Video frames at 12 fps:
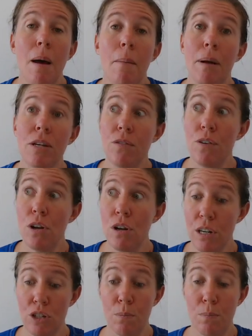because if you
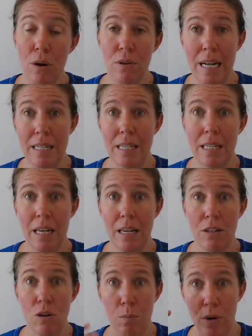look at your bone density
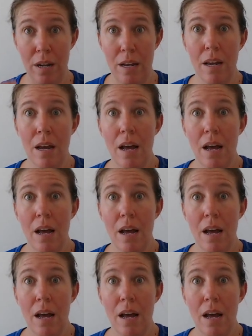in your body,